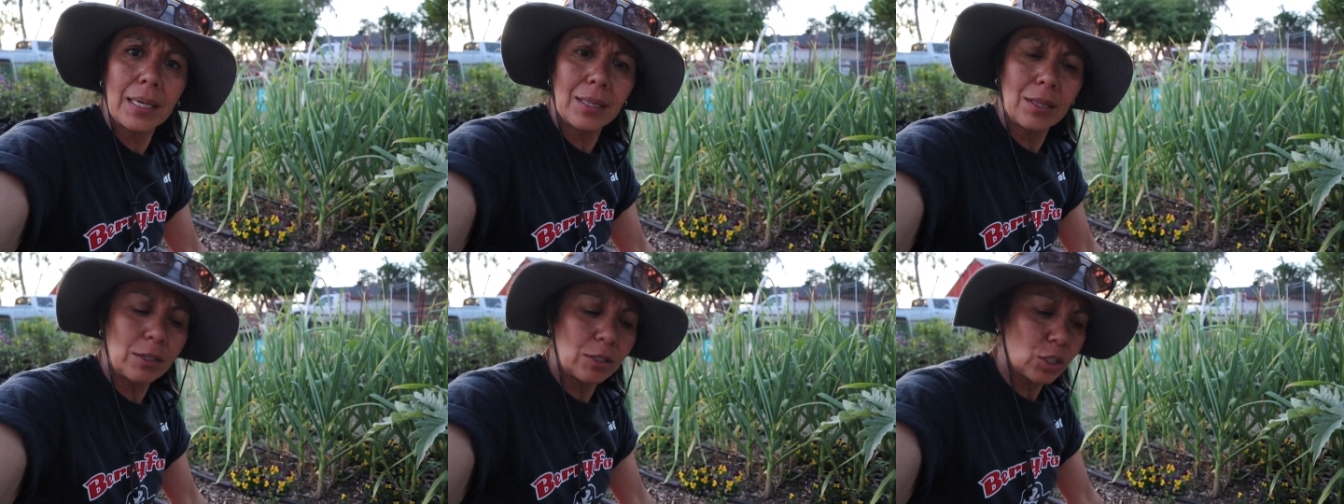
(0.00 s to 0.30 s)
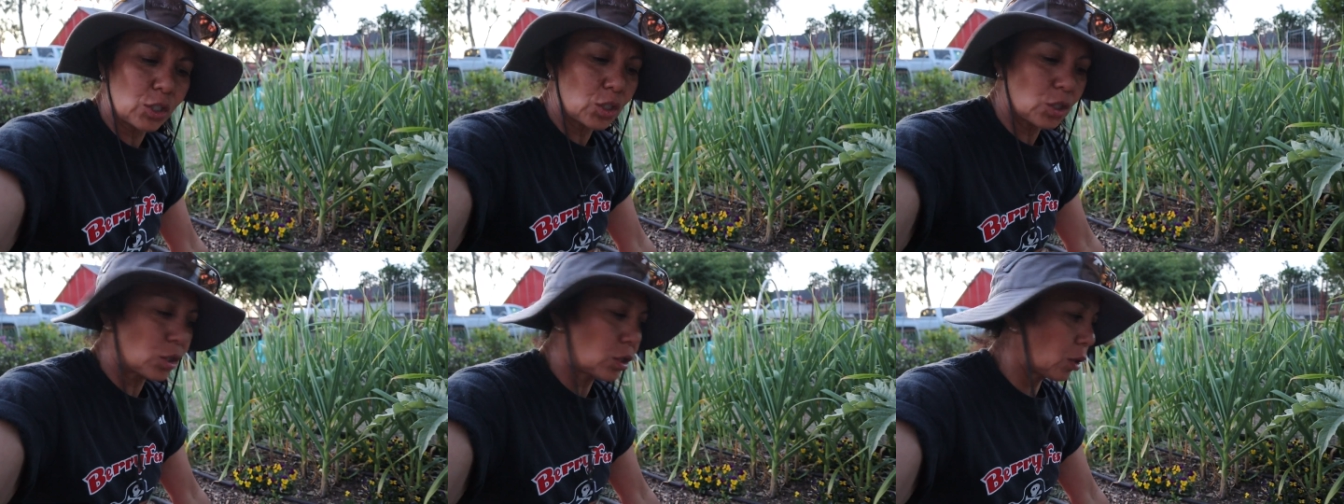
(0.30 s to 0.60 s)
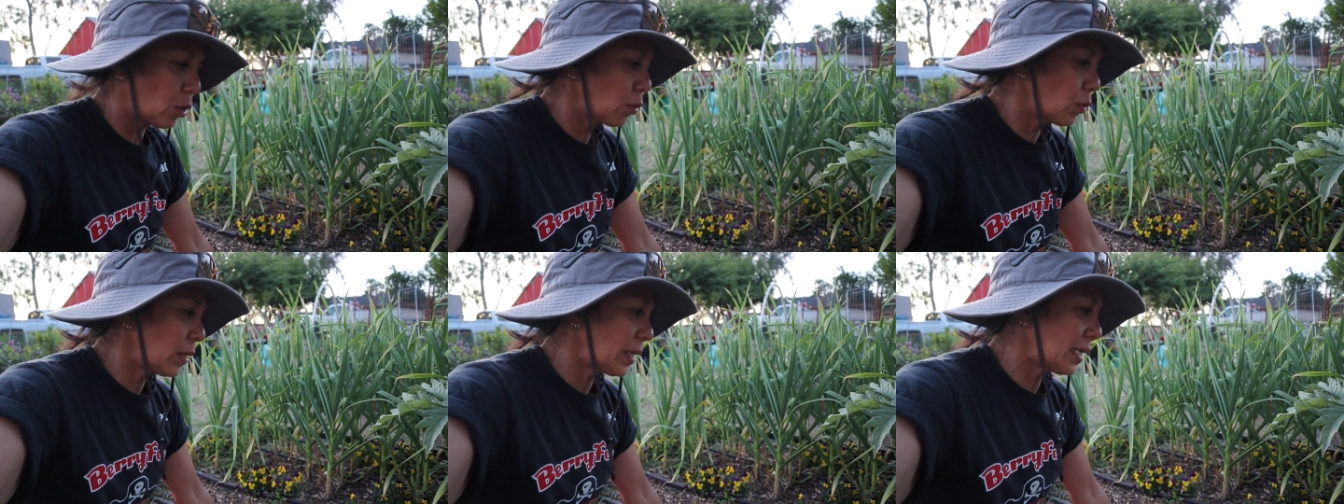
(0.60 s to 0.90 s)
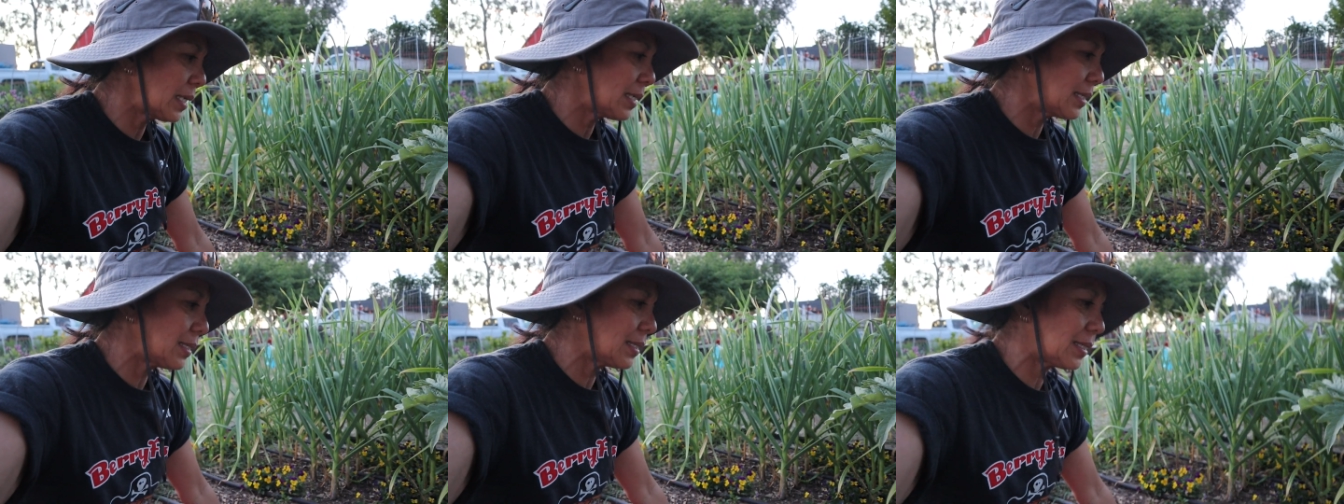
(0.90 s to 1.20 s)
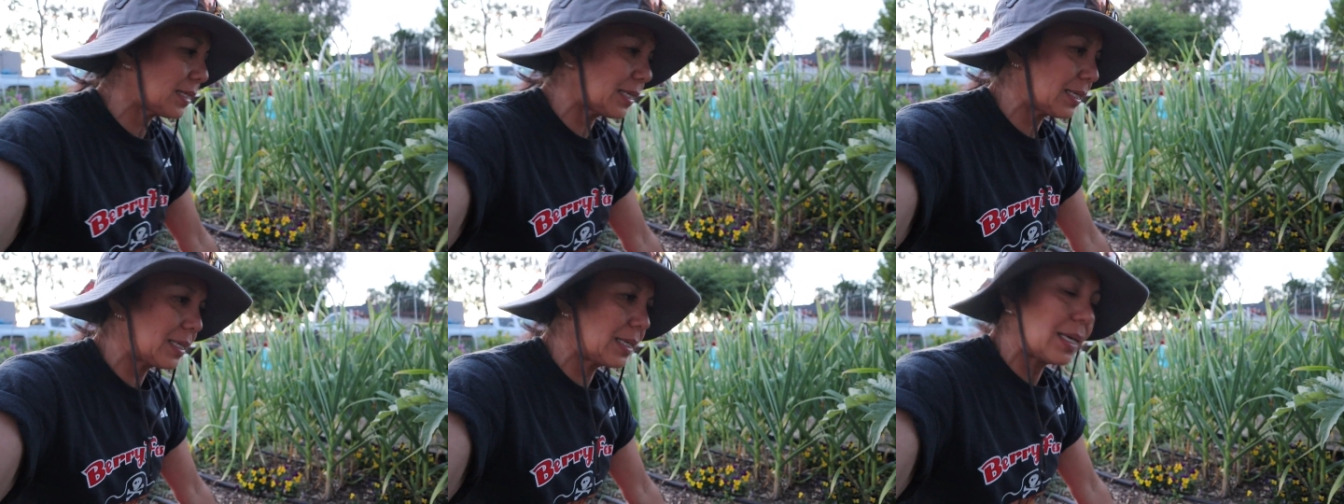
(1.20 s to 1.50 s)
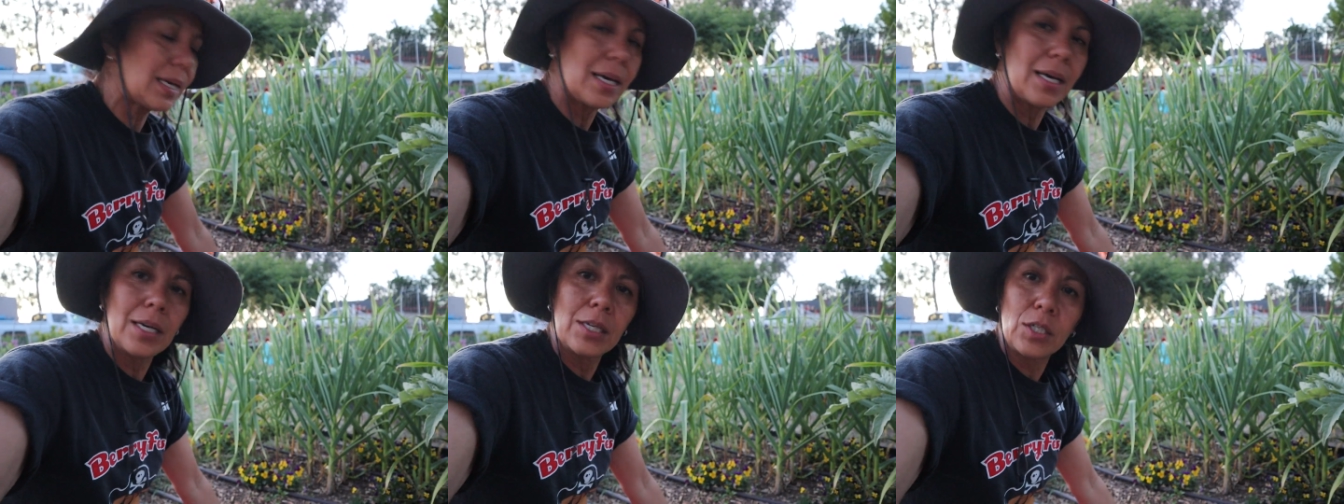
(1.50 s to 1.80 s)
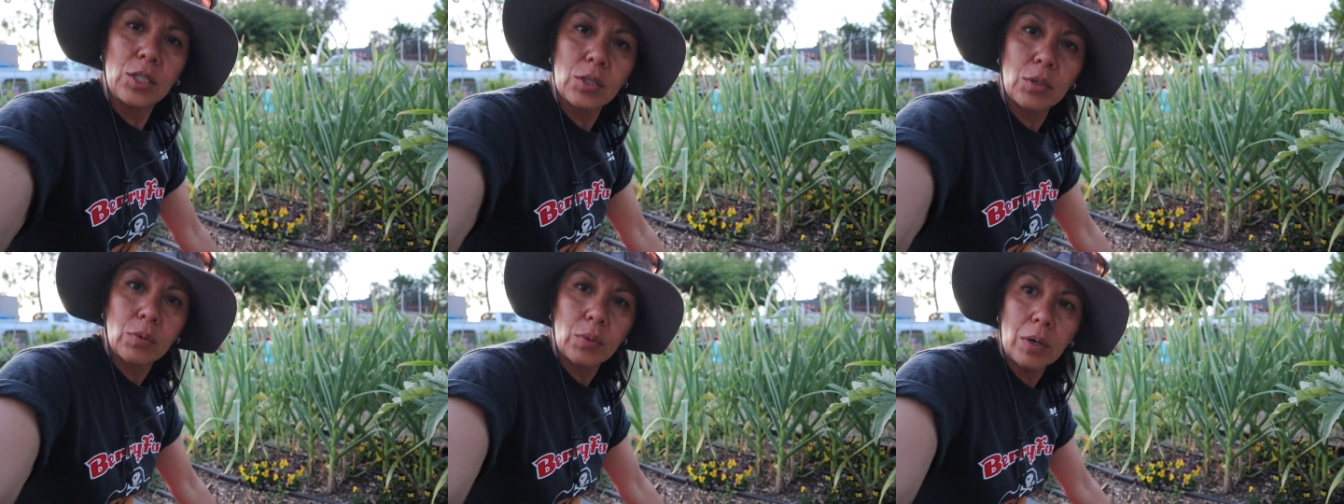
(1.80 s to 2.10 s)
and they're so easy
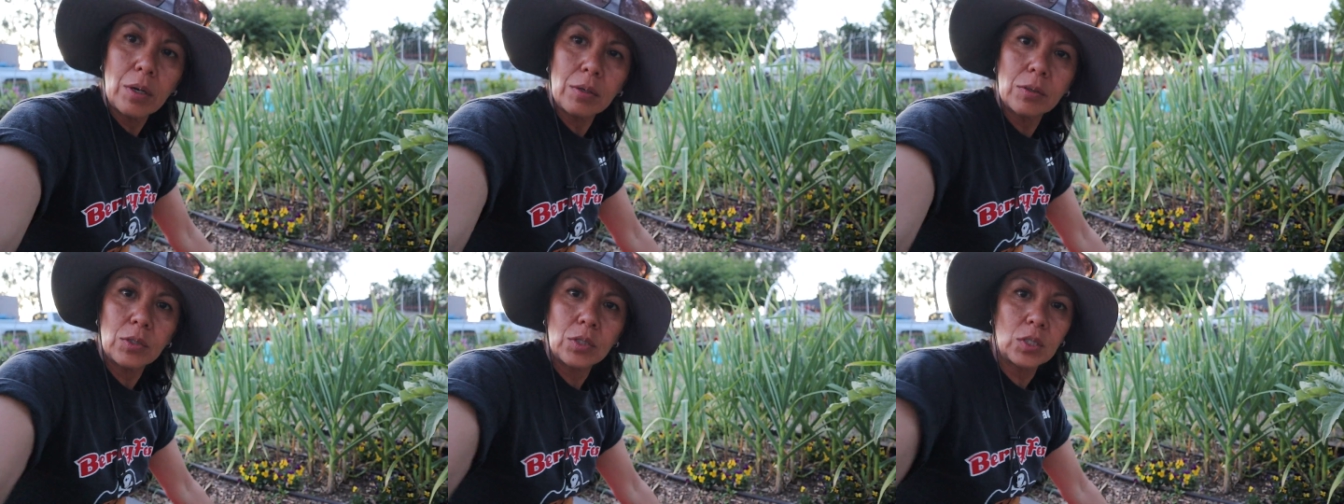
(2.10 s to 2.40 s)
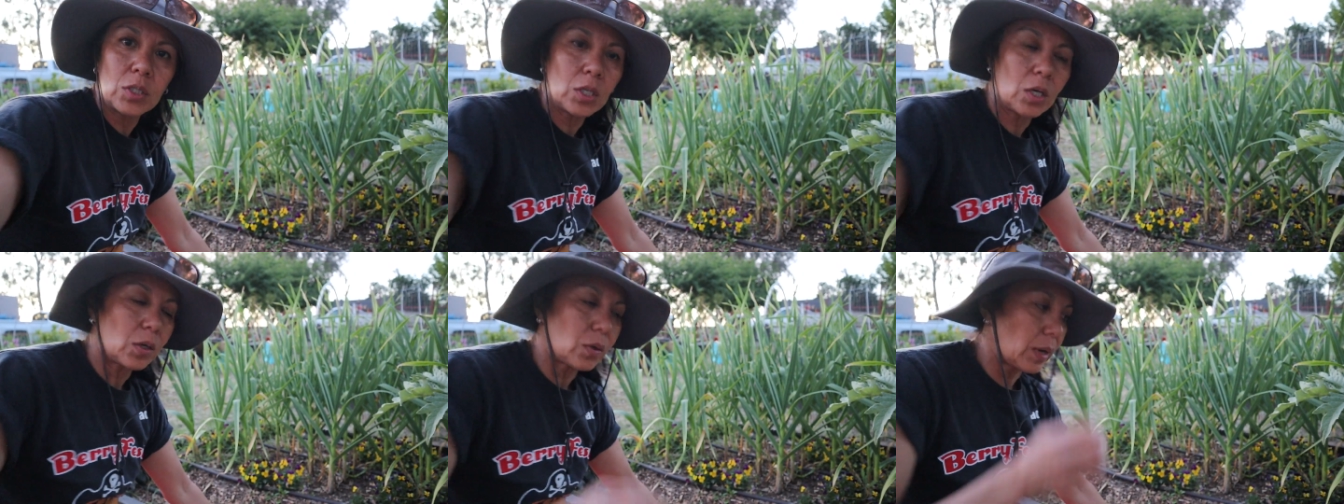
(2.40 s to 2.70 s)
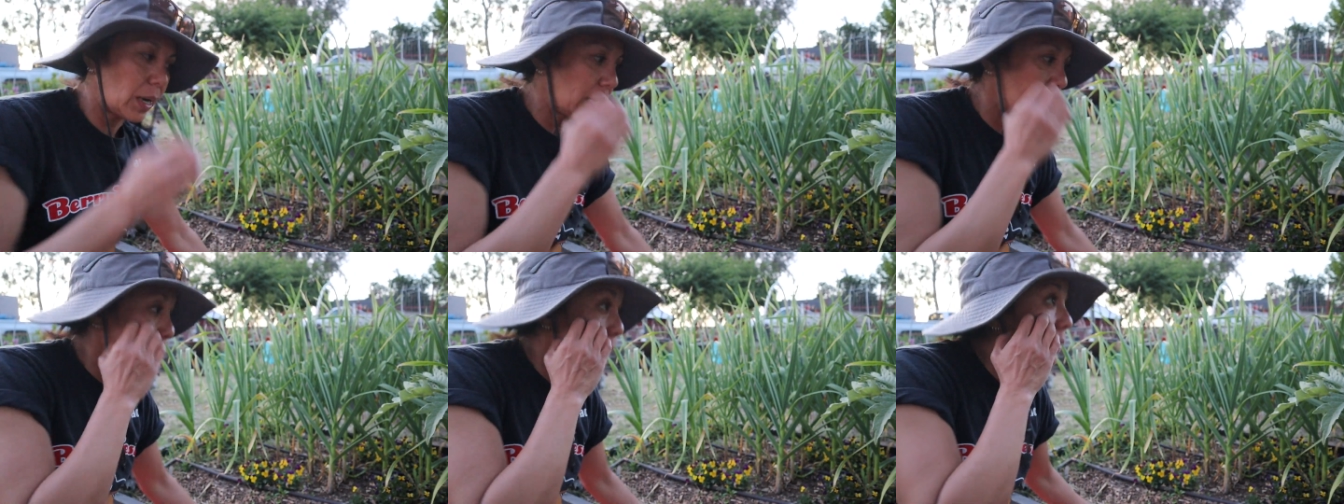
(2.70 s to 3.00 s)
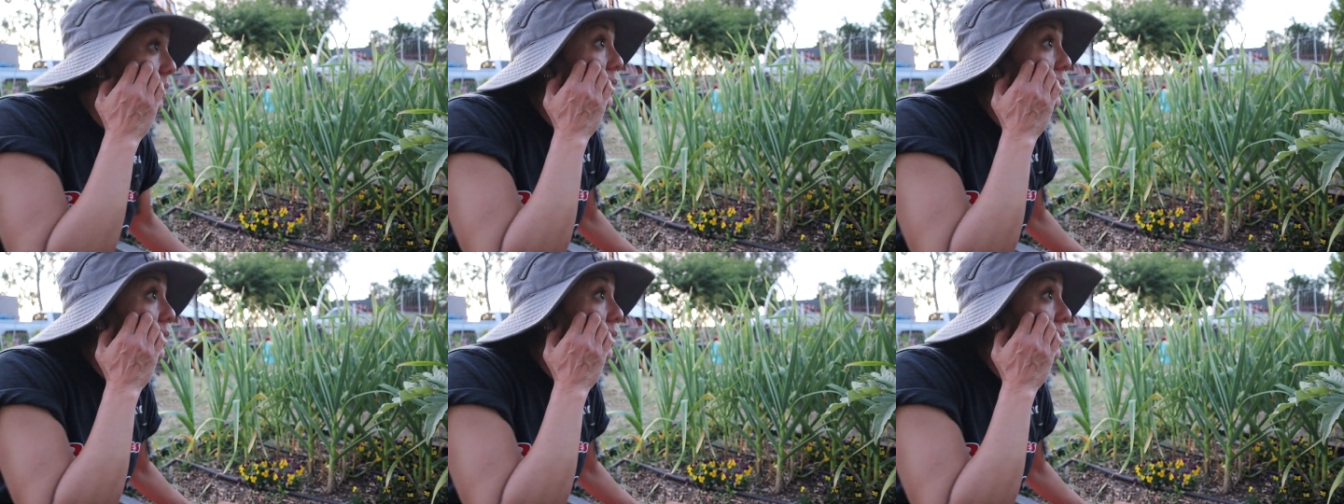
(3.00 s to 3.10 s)
to grow. So I'm